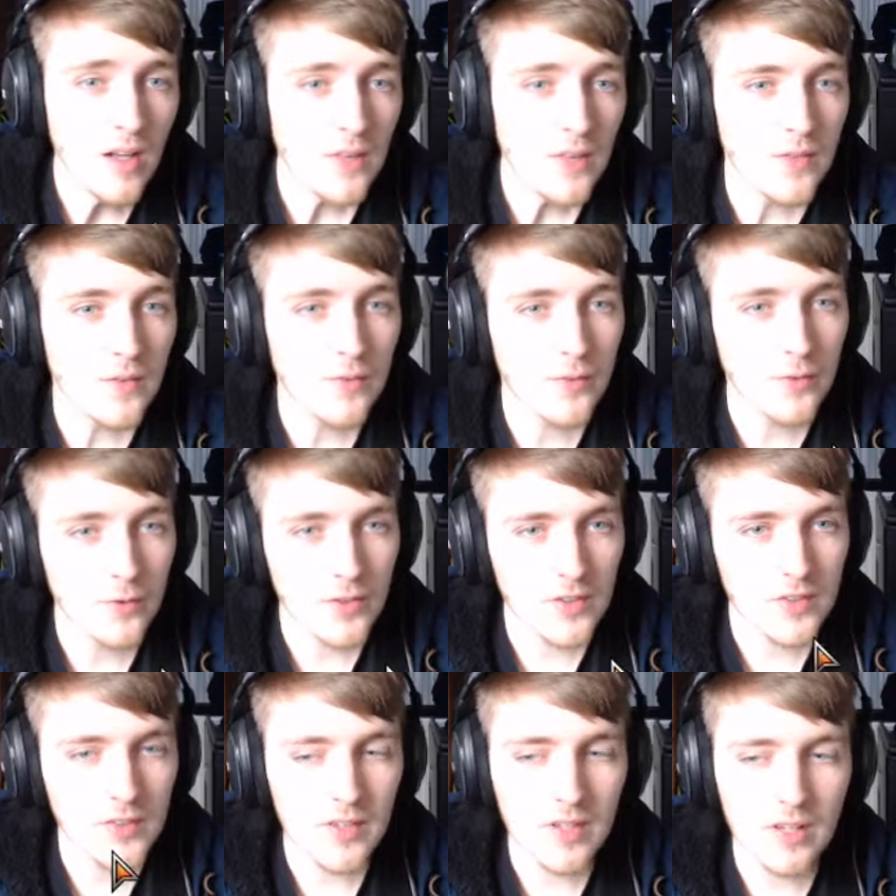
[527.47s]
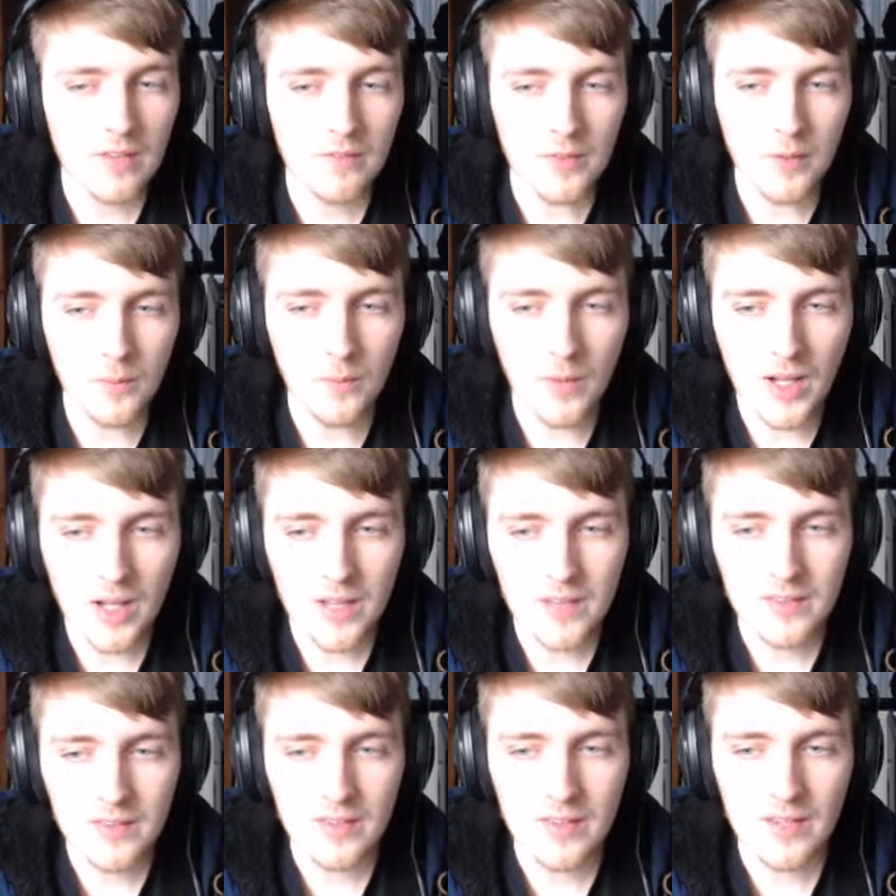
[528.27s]
The Ferocity of the
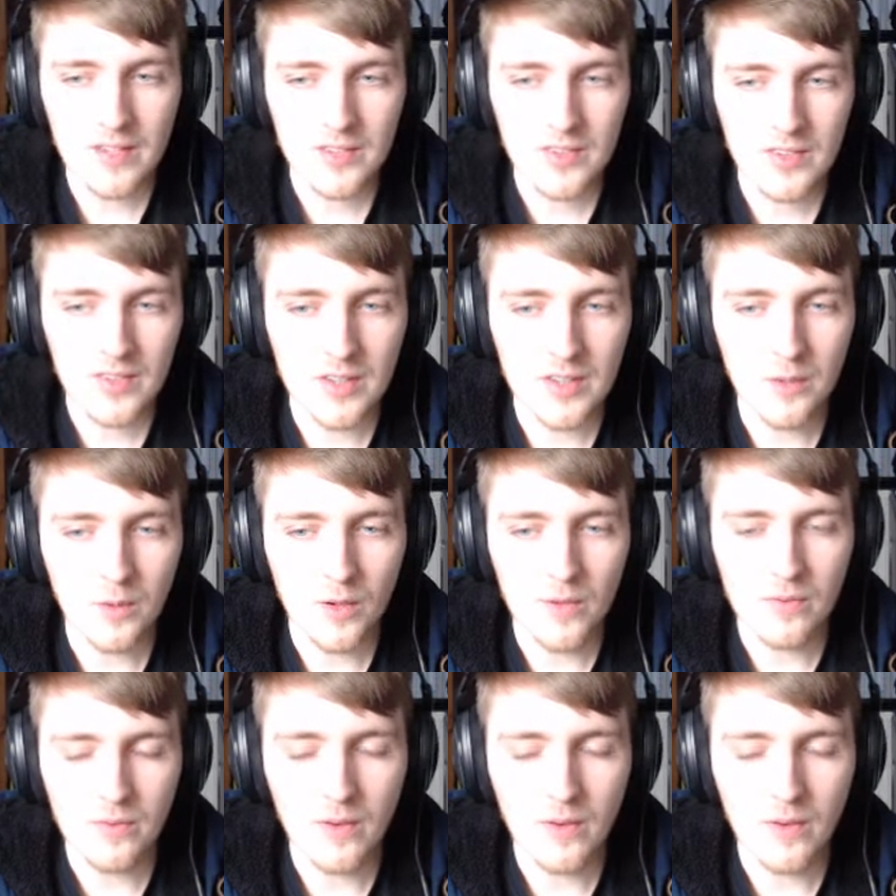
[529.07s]
Wilds is actually quite